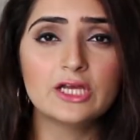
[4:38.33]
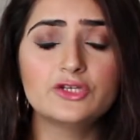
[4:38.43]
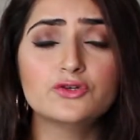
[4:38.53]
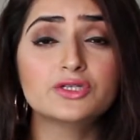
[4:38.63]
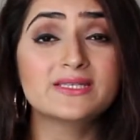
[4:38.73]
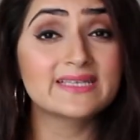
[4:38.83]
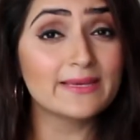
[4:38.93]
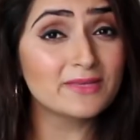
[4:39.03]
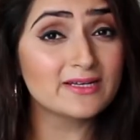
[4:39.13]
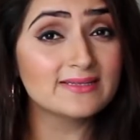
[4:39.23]
You could
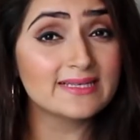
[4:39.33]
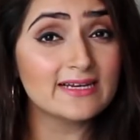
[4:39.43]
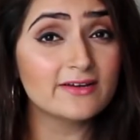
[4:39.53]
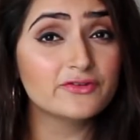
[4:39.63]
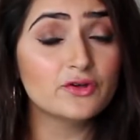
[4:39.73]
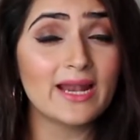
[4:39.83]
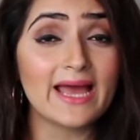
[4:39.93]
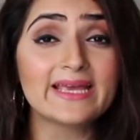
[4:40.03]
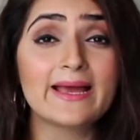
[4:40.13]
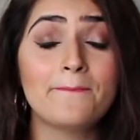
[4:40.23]
skip the concealer if you
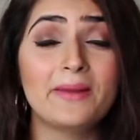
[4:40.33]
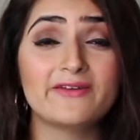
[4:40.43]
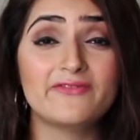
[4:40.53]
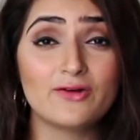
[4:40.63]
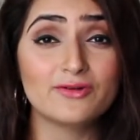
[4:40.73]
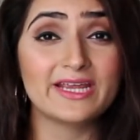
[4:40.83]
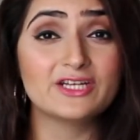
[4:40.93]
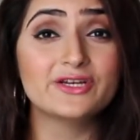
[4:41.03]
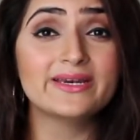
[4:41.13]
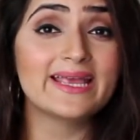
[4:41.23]
like, but a
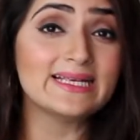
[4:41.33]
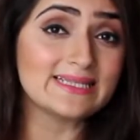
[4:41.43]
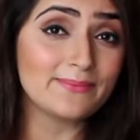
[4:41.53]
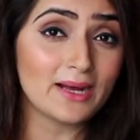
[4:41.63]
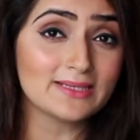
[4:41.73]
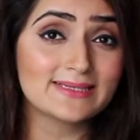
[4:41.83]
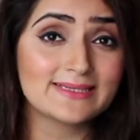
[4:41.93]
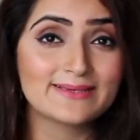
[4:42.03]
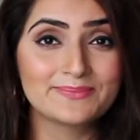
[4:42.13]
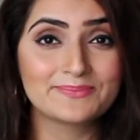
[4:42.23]
foundation is a must.